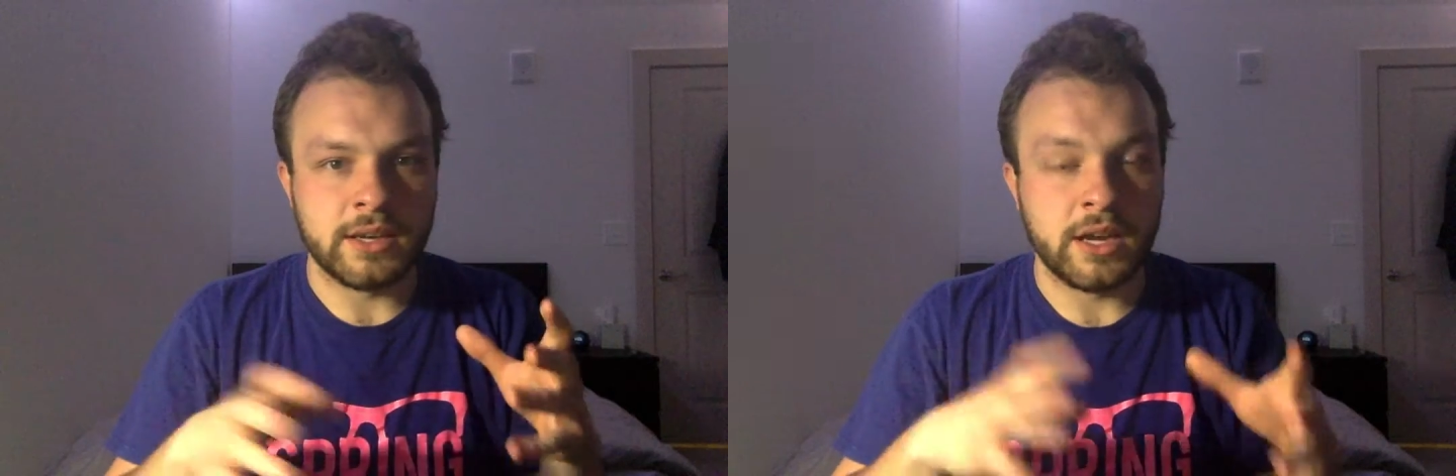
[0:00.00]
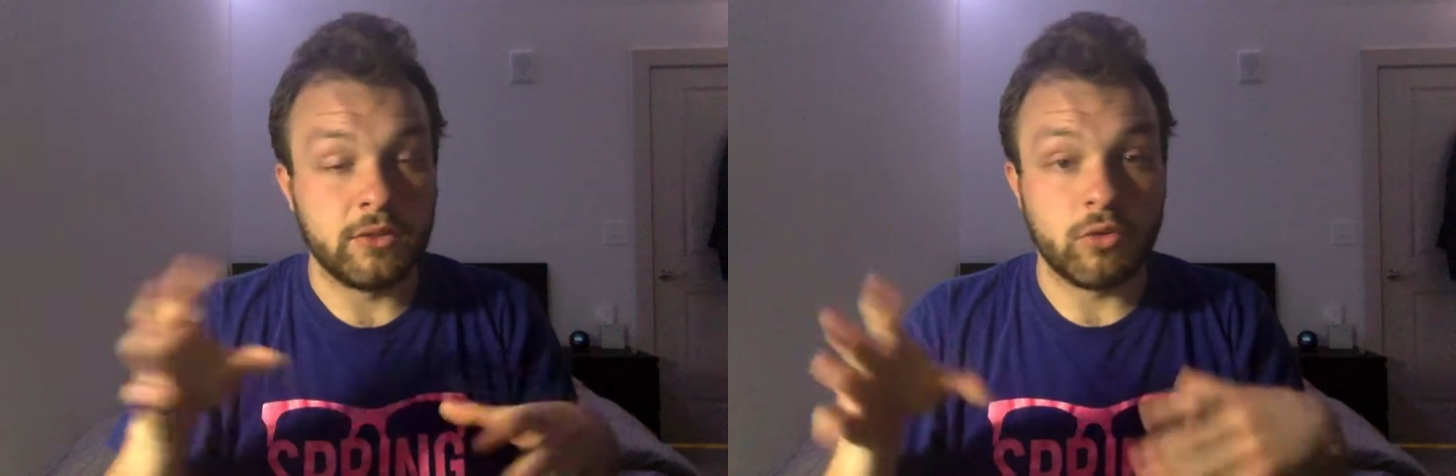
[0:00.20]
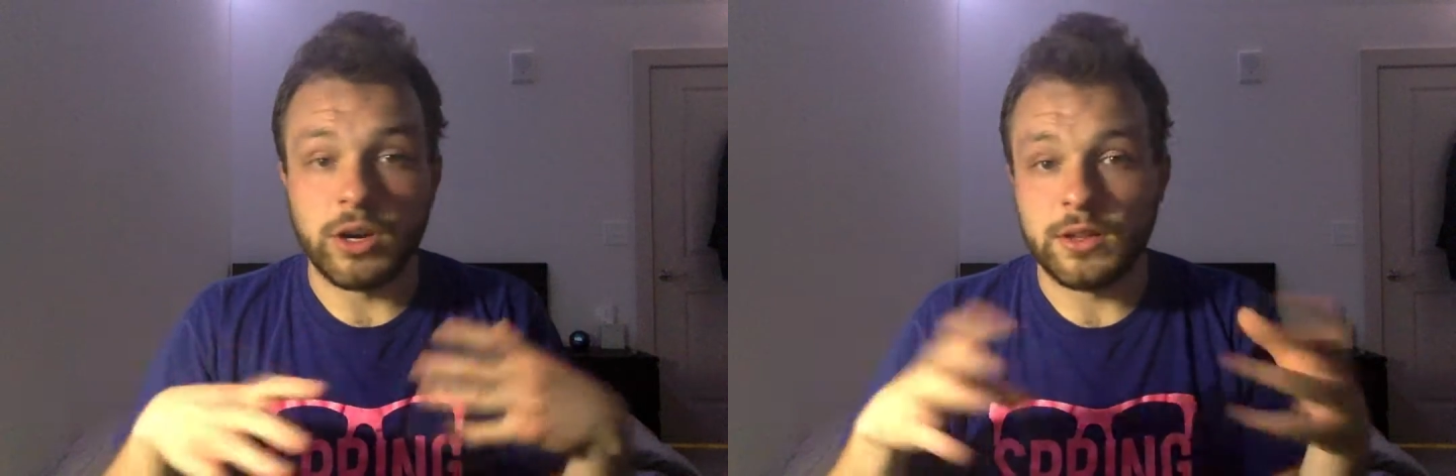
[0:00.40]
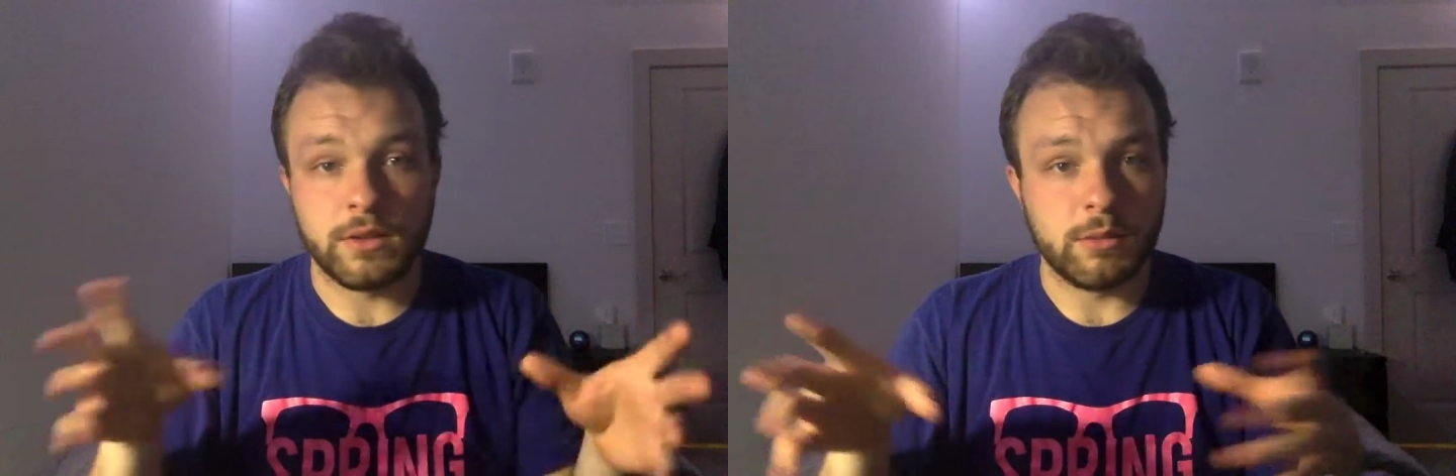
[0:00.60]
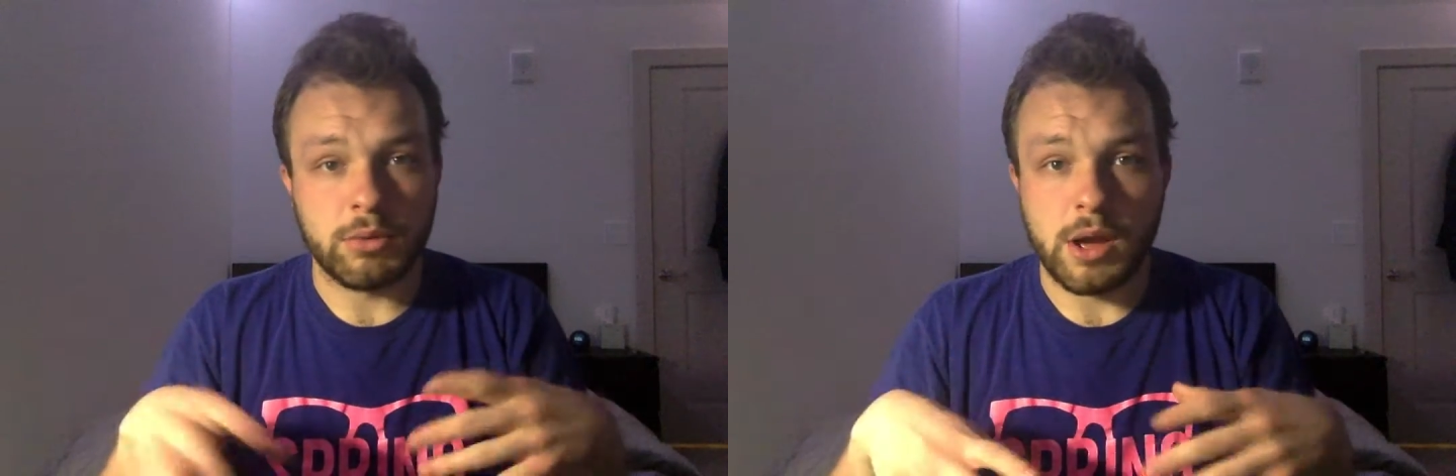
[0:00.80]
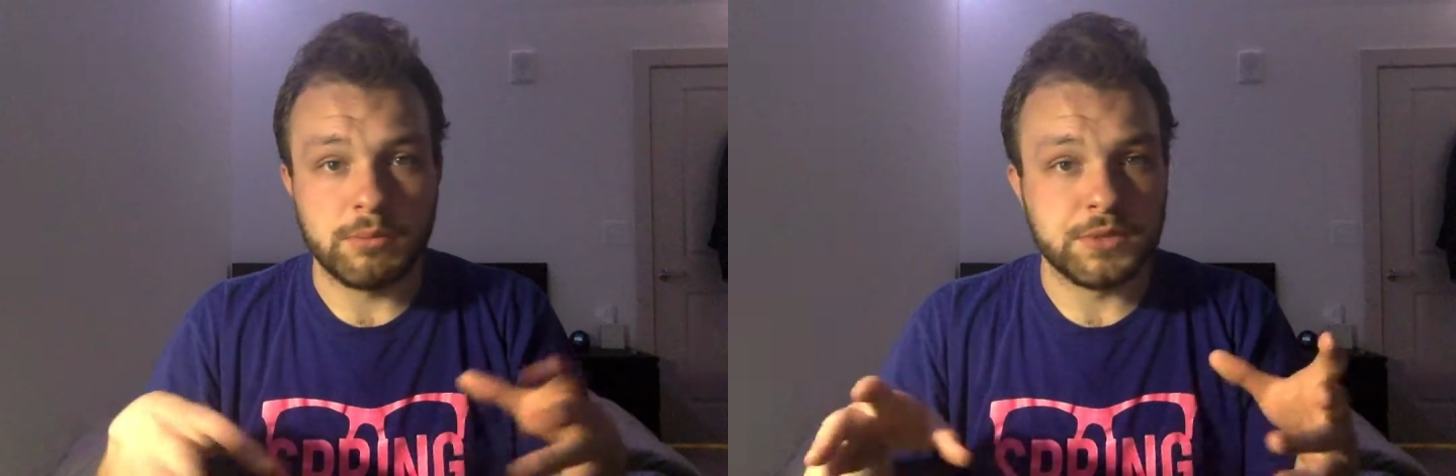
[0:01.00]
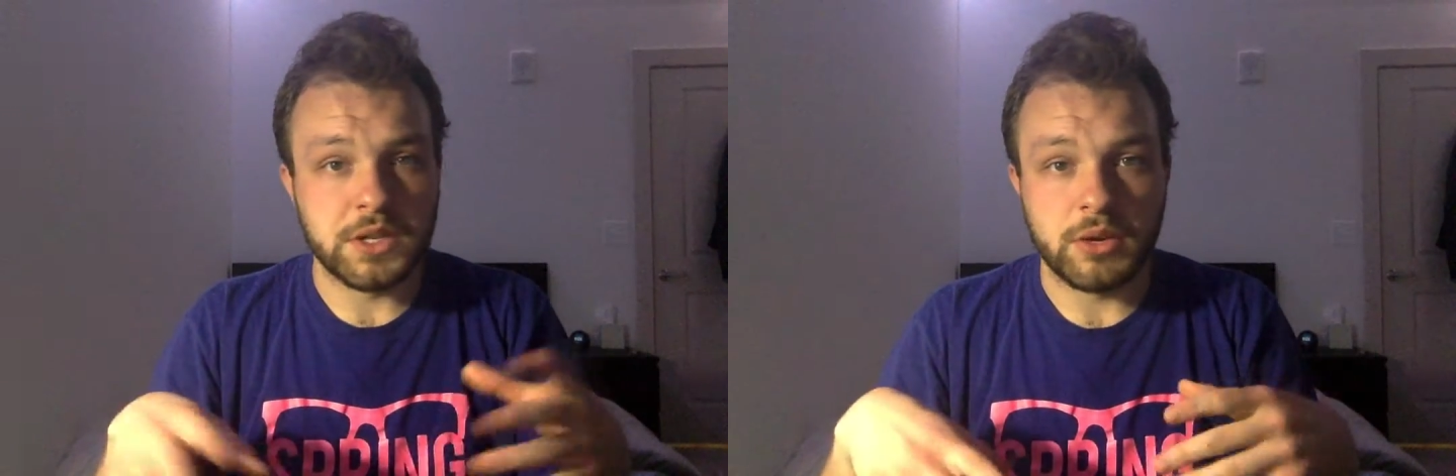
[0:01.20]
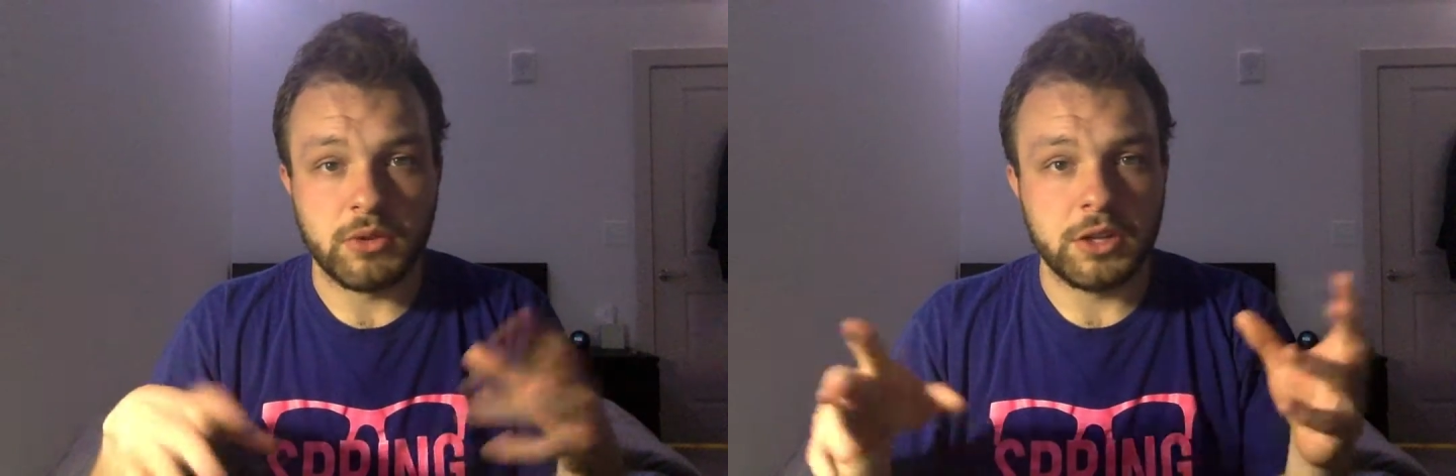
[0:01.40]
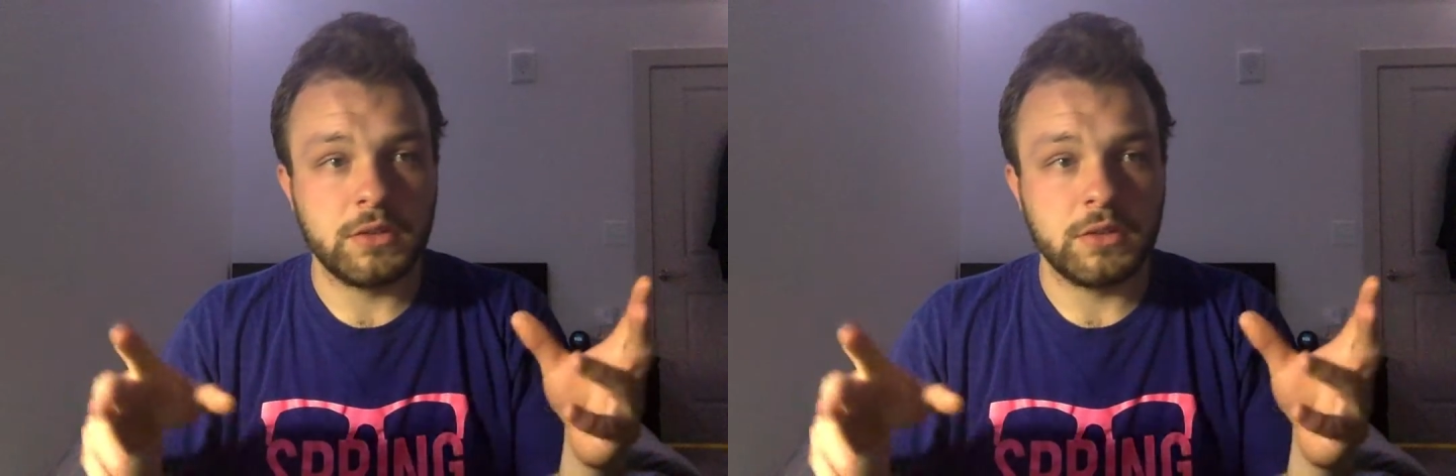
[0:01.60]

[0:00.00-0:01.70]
kind of run into the problems that I run